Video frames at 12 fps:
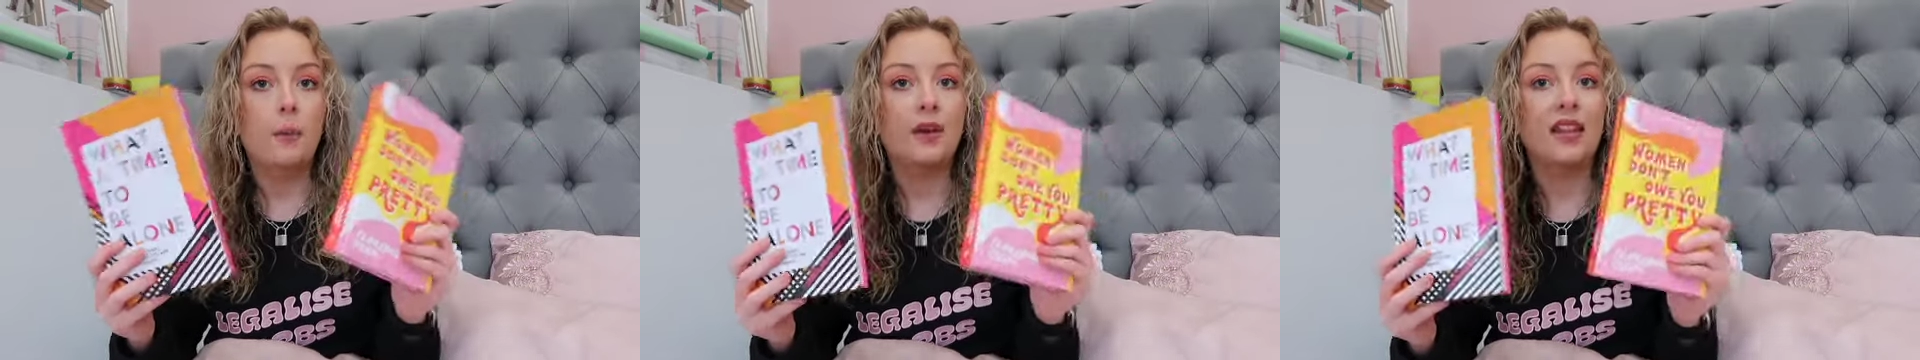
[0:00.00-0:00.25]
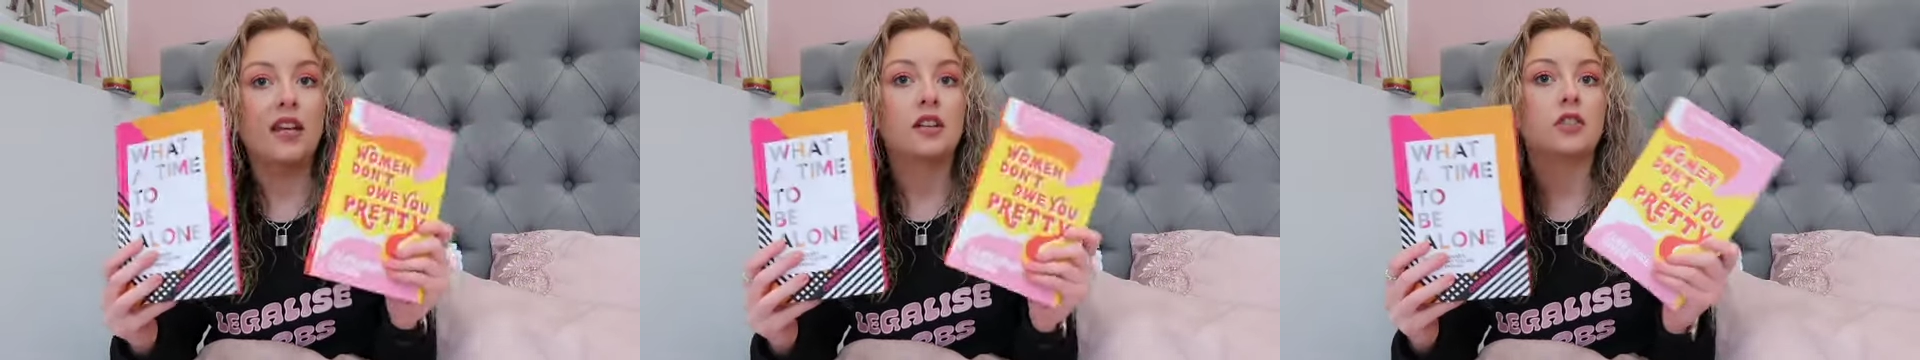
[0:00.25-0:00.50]

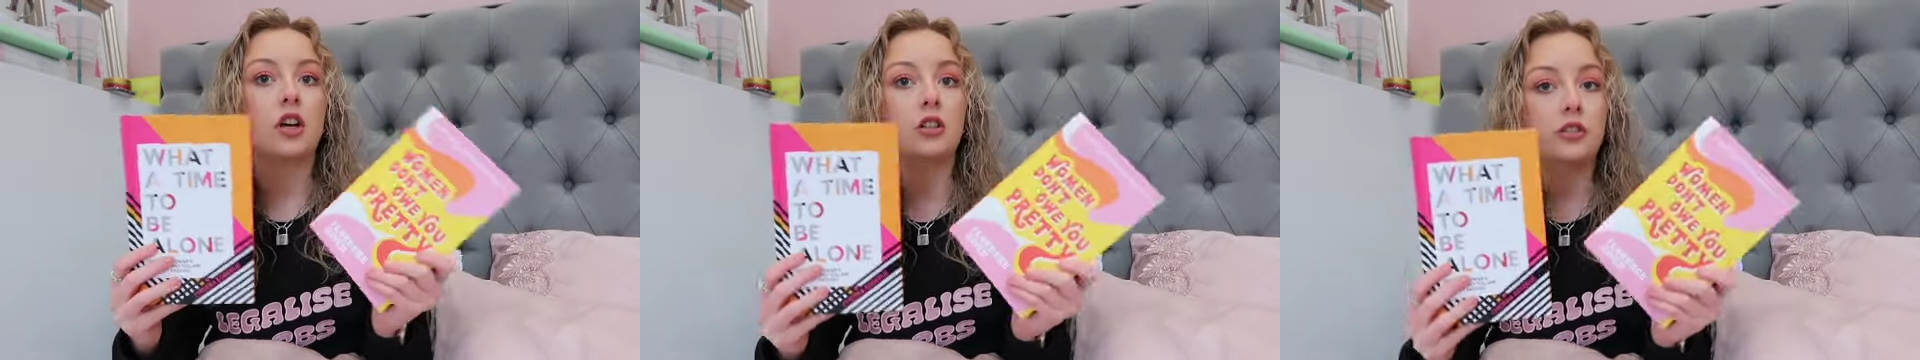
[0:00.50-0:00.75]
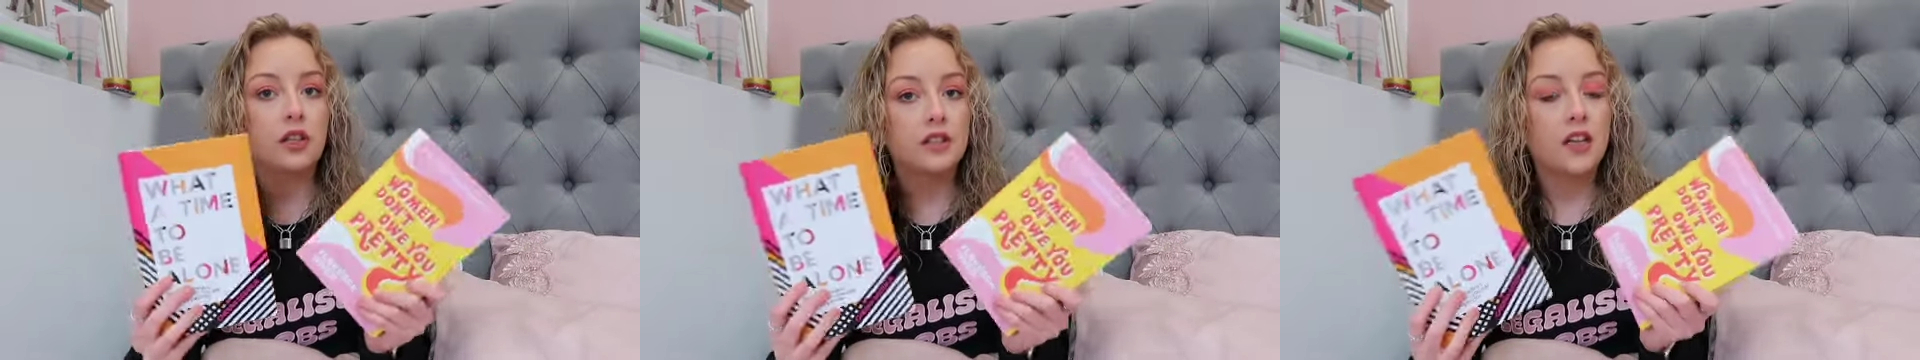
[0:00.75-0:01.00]
but then it
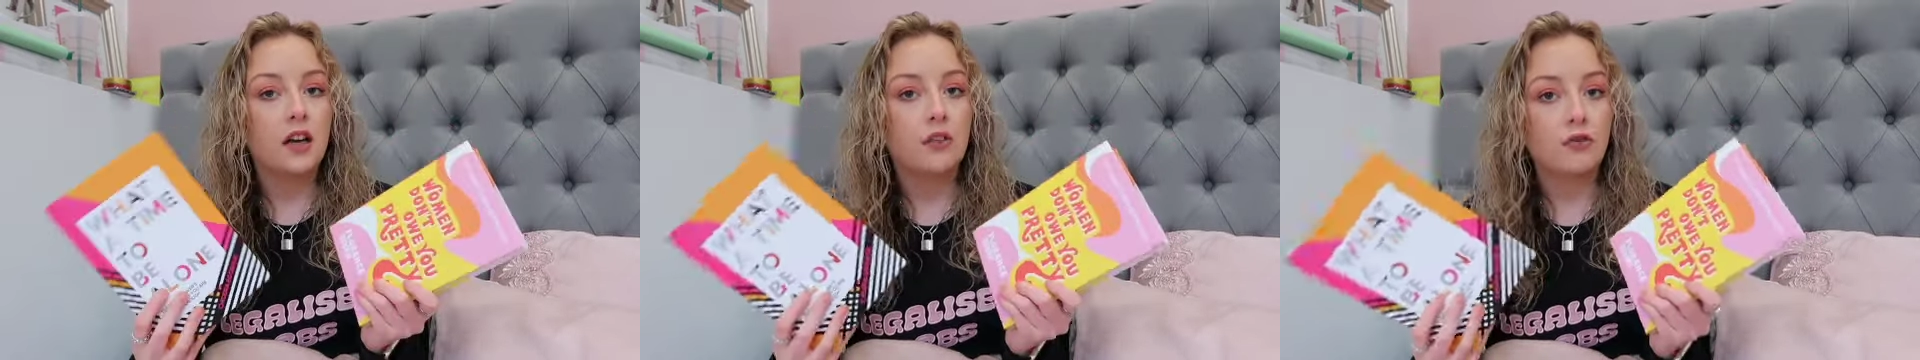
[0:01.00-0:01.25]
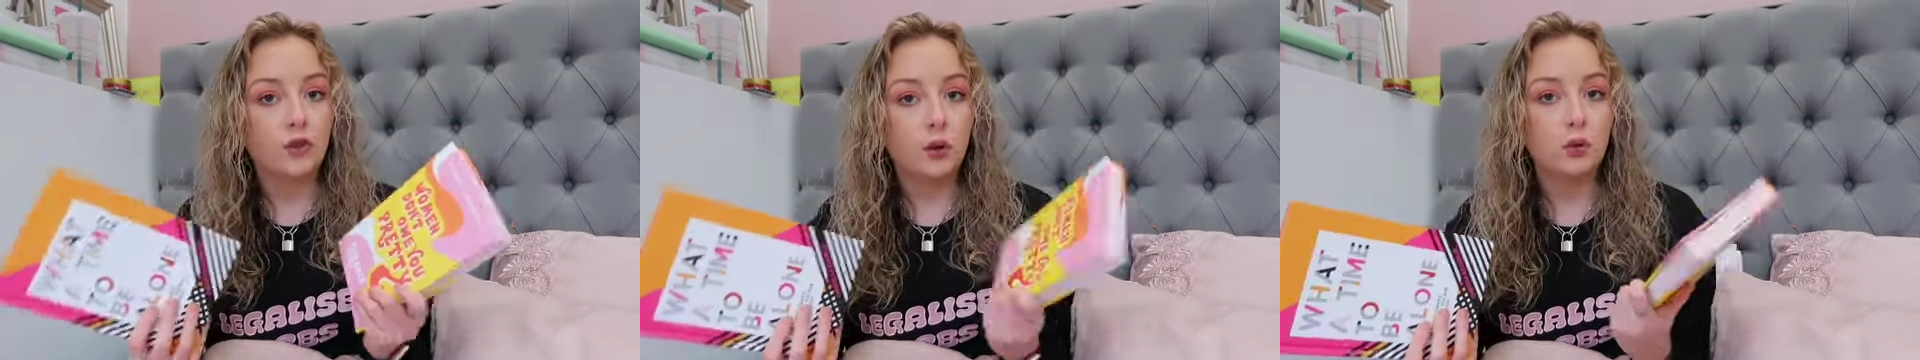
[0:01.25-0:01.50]
turned into a
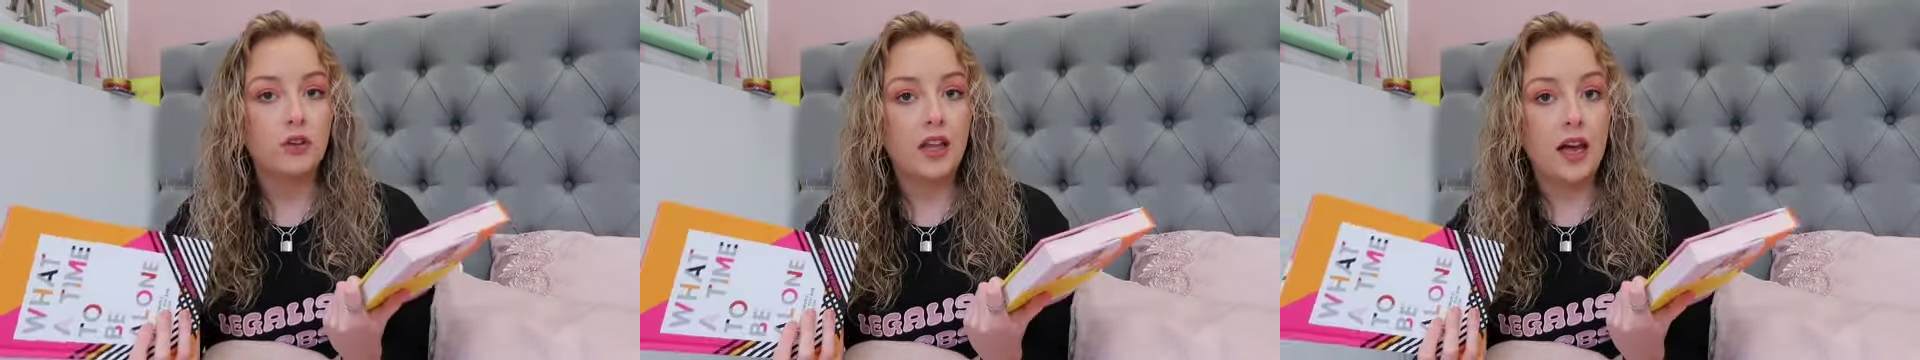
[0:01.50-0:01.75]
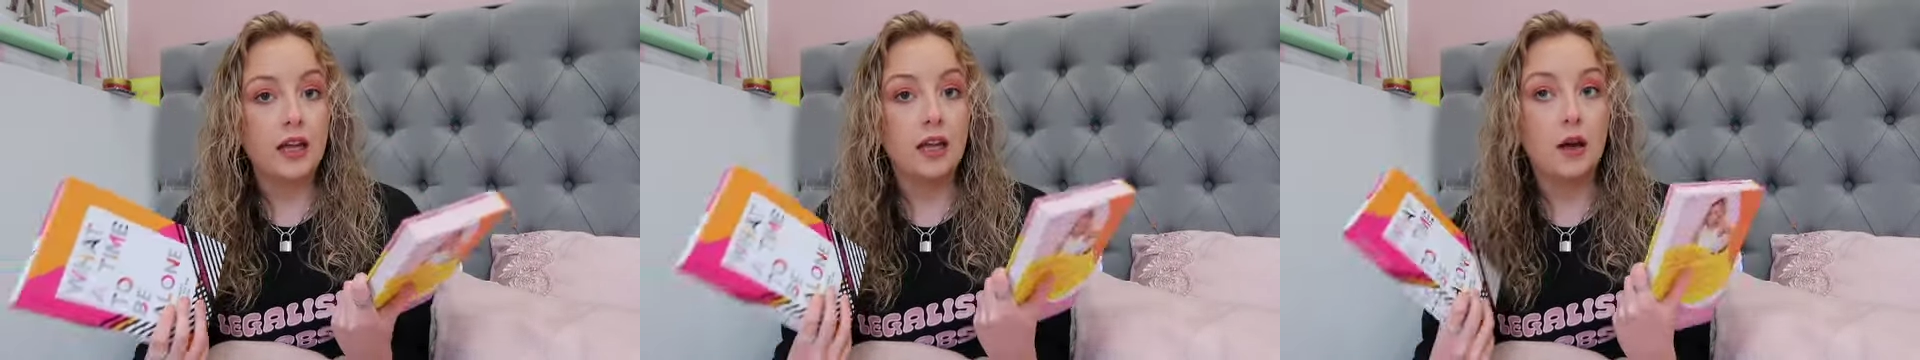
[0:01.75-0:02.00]
full
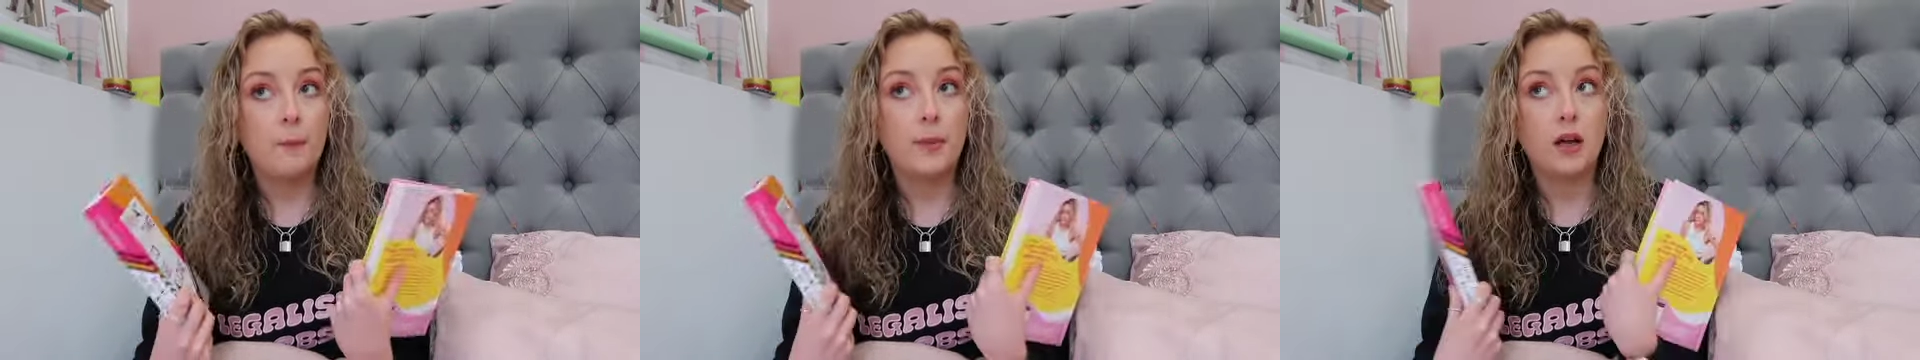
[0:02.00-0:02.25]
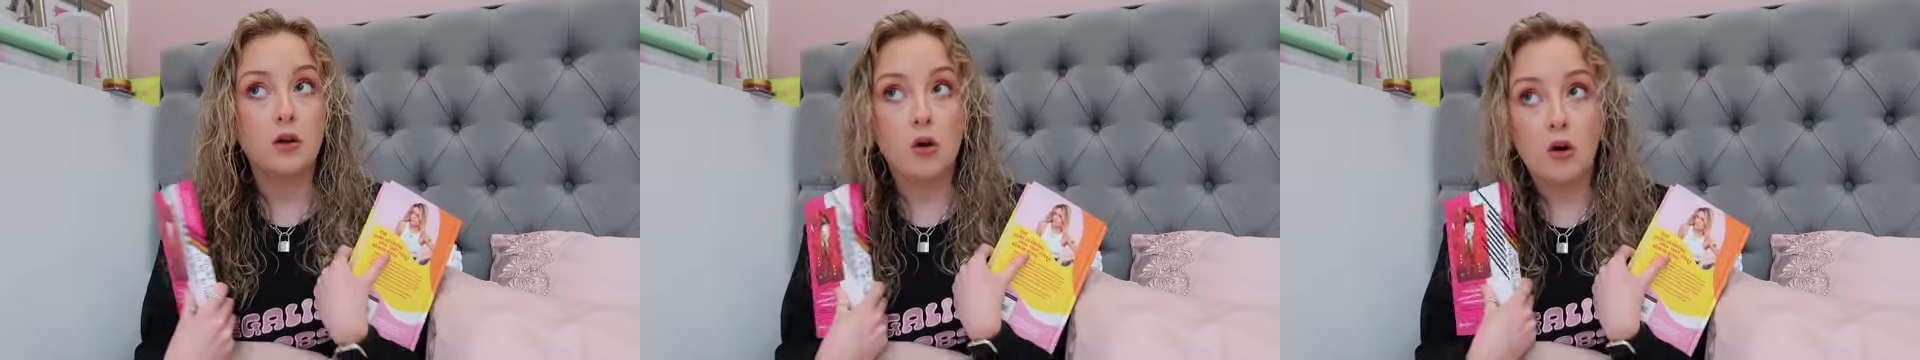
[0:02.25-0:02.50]
thing
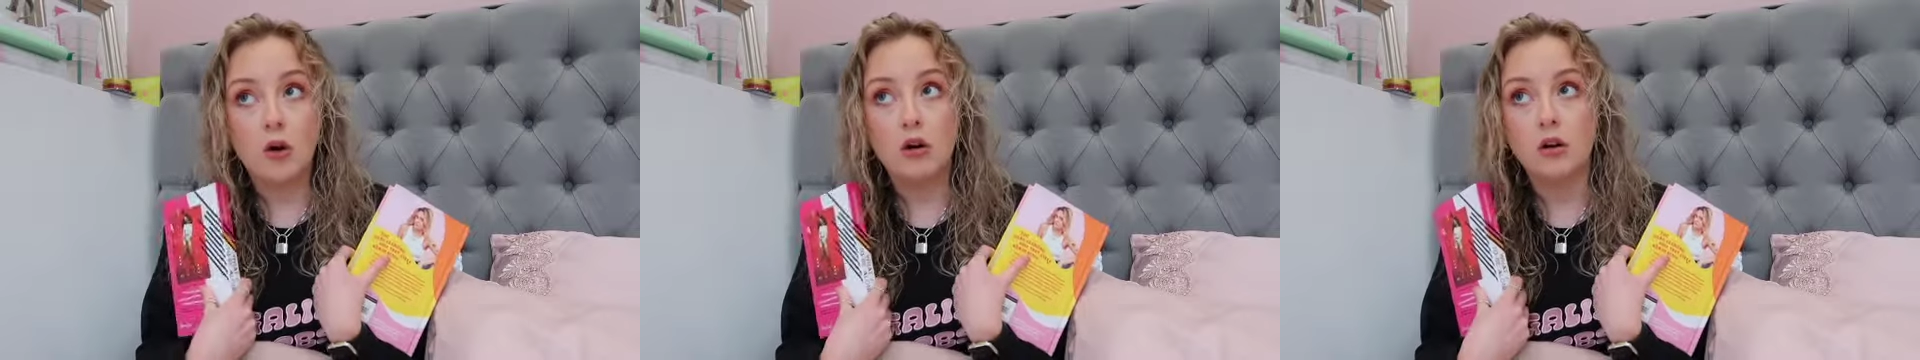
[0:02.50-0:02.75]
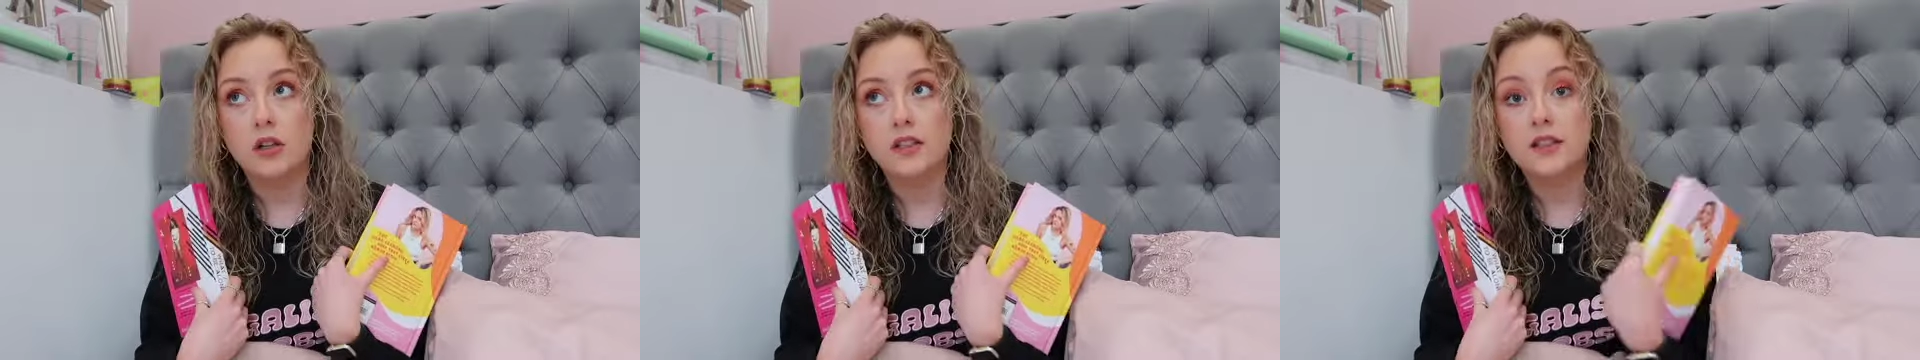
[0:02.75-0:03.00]

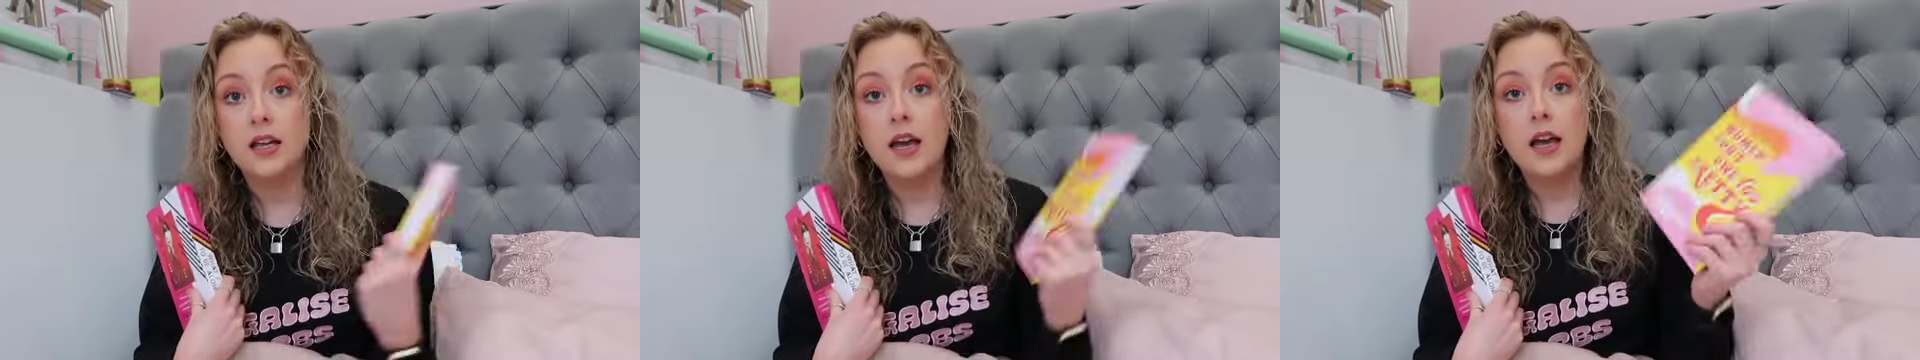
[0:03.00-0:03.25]
because